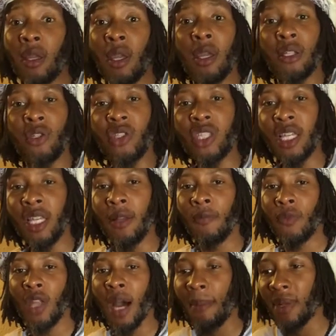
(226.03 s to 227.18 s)
You see,
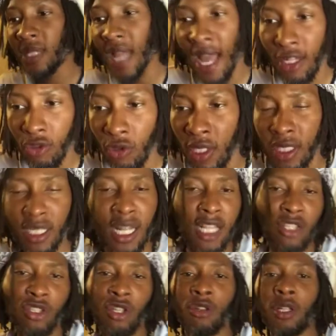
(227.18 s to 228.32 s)
I'm a naturalist, and I
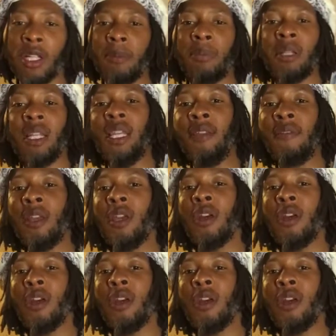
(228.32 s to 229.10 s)
certainly believe